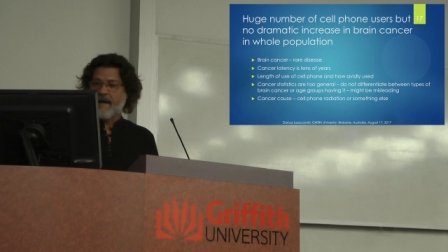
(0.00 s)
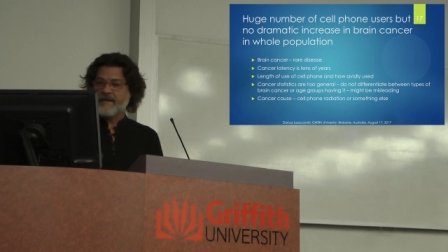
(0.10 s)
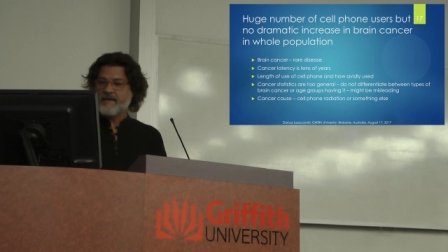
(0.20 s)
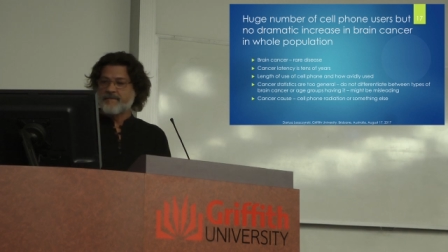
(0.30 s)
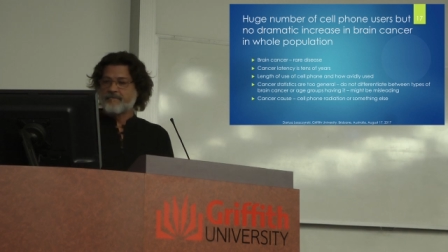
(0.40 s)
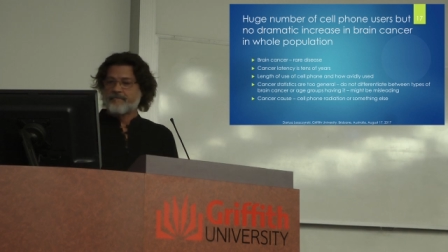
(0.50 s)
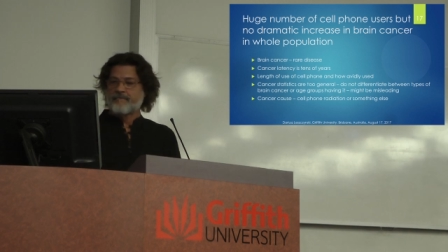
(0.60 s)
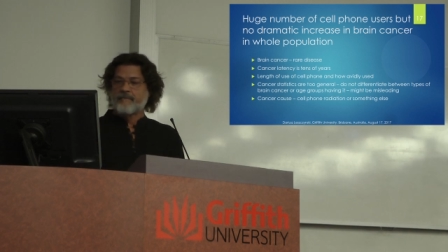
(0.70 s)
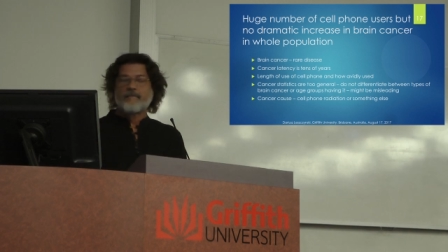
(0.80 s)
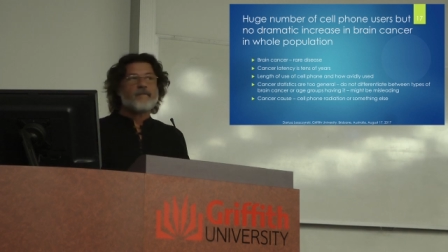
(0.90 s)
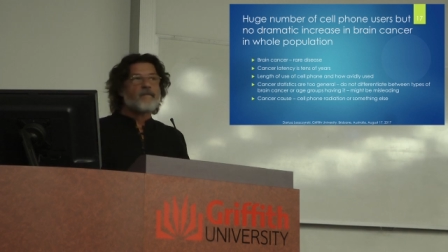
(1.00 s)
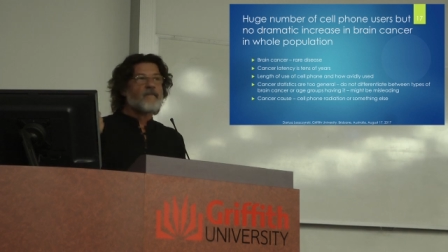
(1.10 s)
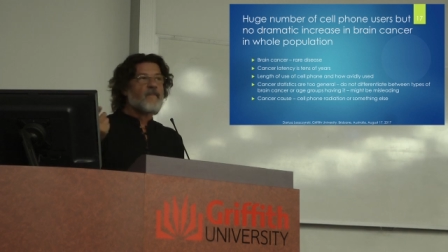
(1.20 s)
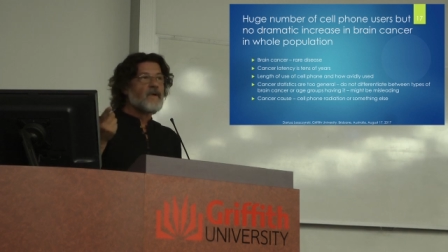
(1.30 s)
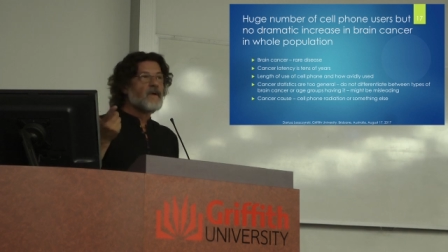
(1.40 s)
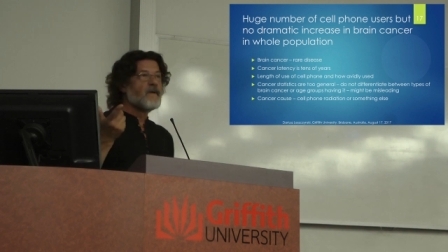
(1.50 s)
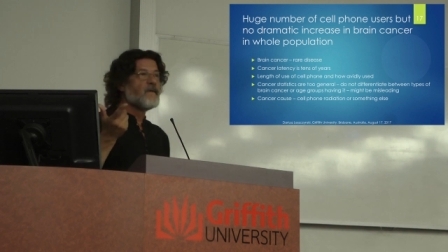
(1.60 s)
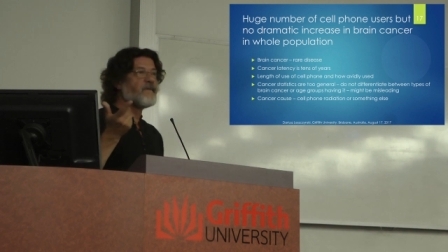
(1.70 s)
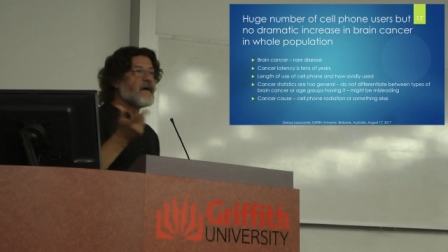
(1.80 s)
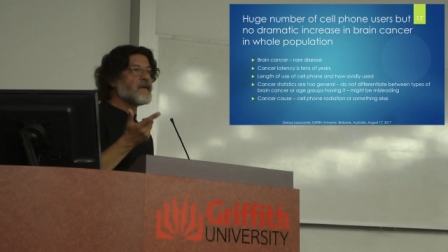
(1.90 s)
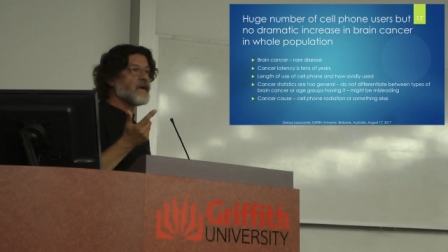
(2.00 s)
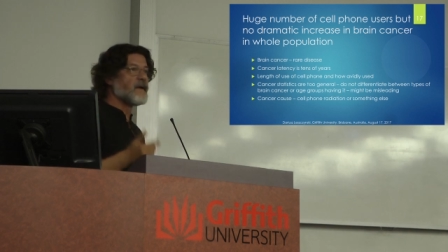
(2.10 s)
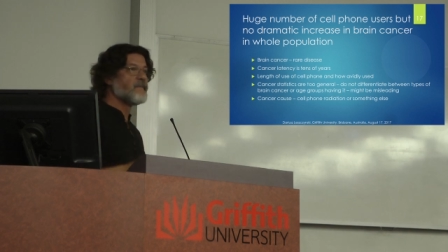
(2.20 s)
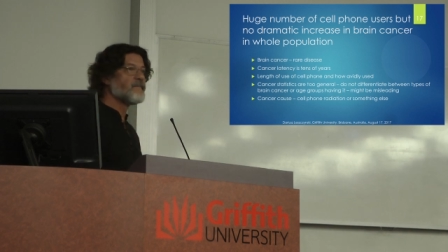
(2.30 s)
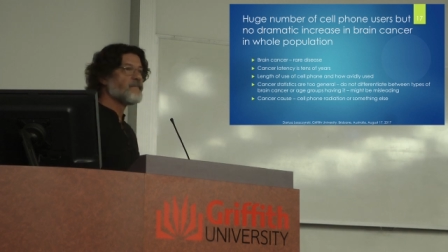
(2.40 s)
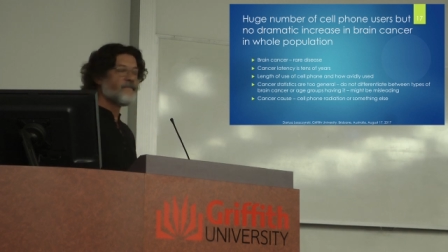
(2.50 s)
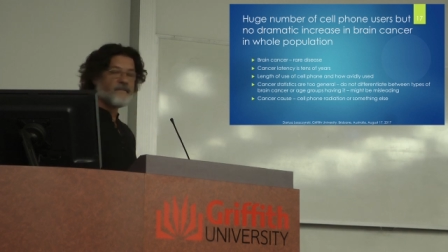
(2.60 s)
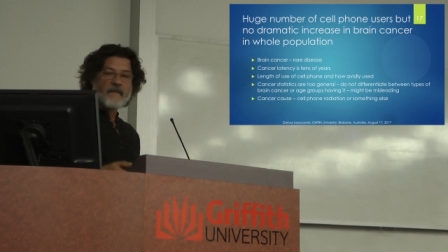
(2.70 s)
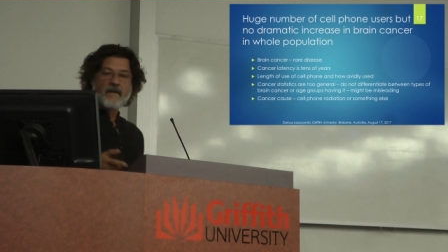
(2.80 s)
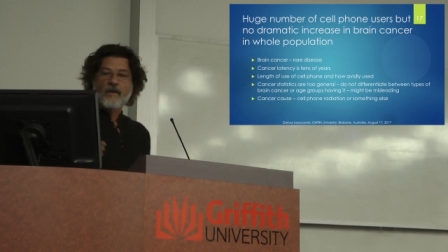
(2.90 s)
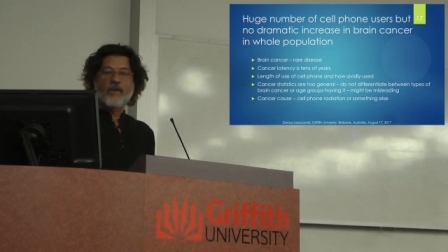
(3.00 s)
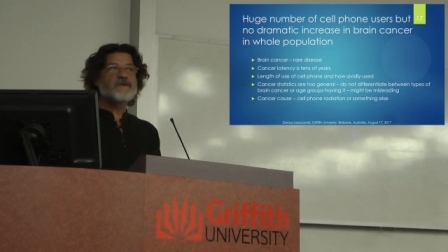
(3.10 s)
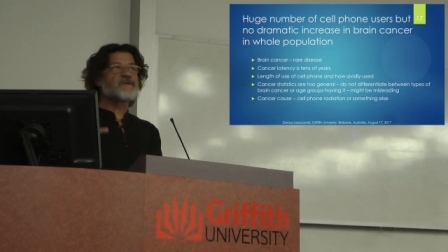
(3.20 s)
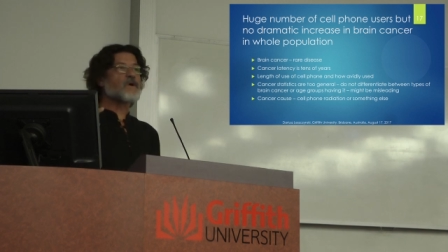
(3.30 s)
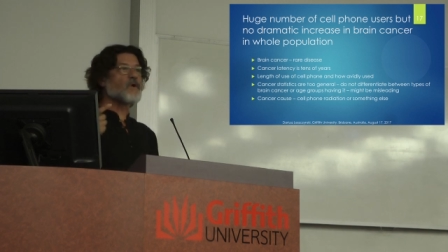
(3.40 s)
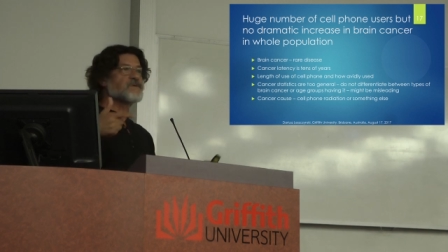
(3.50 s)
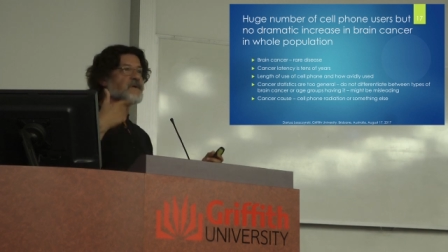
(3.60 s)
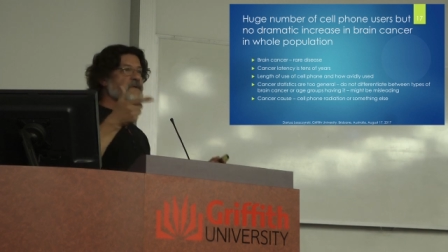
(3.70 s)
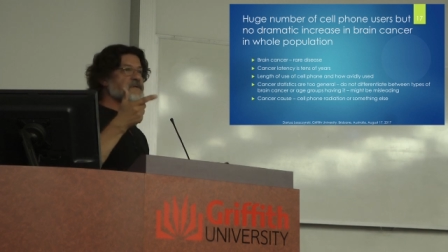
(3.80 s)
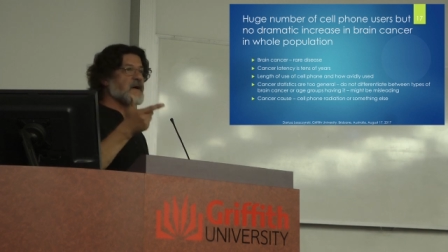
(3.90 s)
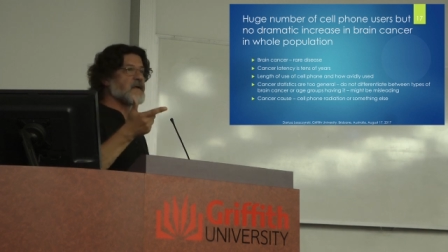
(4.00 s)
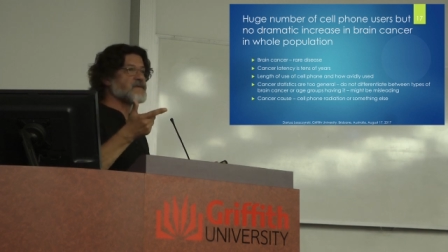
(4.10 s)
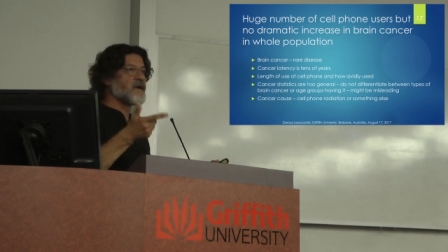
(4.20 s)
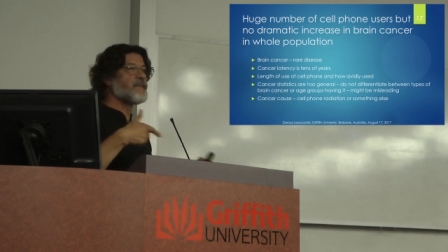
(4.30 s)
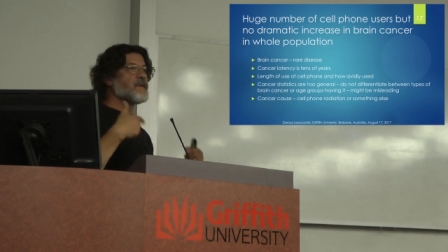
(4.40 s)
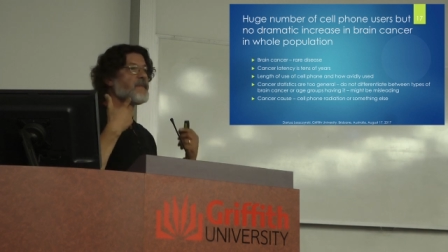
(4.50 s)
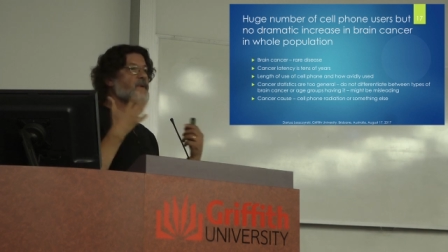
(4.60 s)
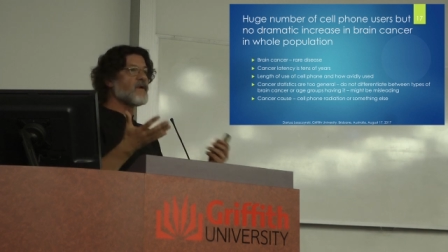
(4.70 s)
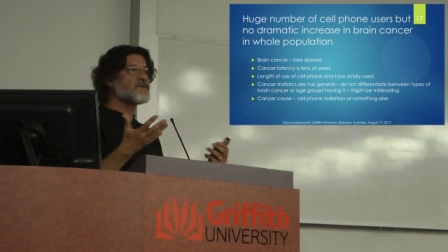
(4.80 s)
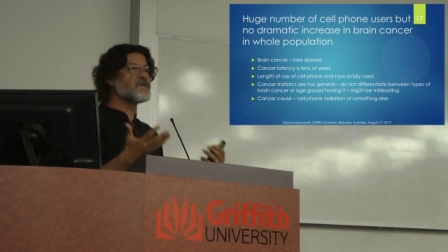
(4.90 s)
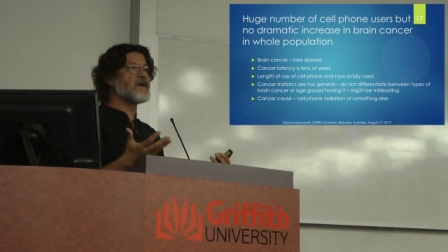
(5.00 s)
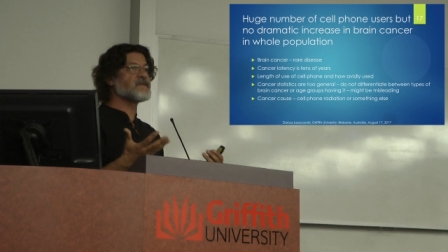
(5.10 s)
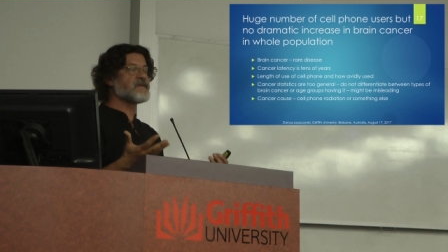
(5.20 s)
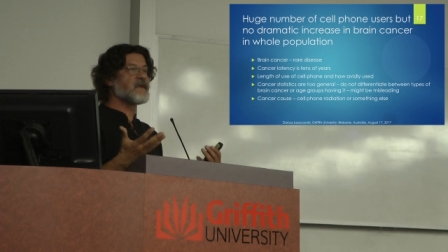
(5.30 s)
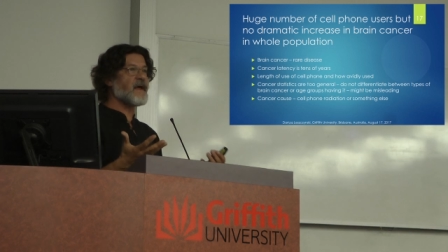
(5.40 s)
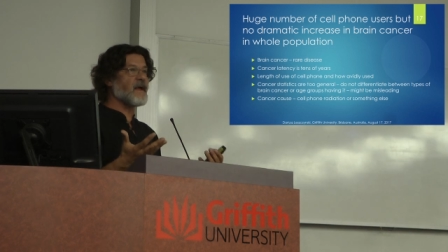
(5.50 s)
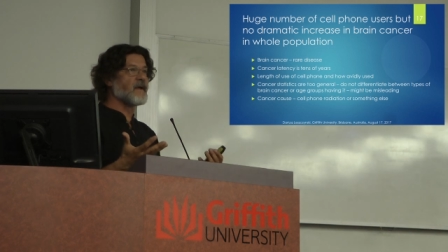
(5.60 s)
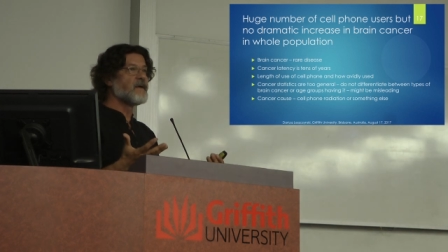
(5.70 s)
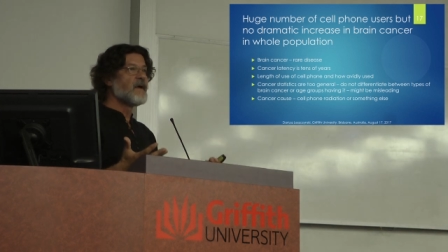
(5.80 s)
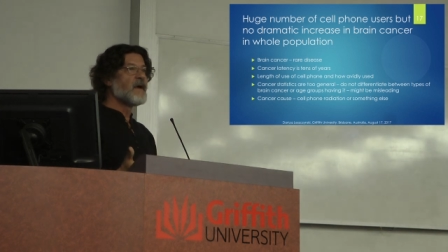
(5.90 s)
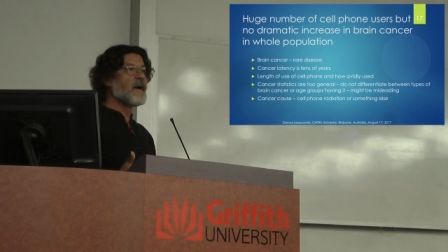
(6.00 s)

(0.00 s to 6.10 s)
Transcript: And finally, what is causing this cancer? Epidemiology doesn't tell.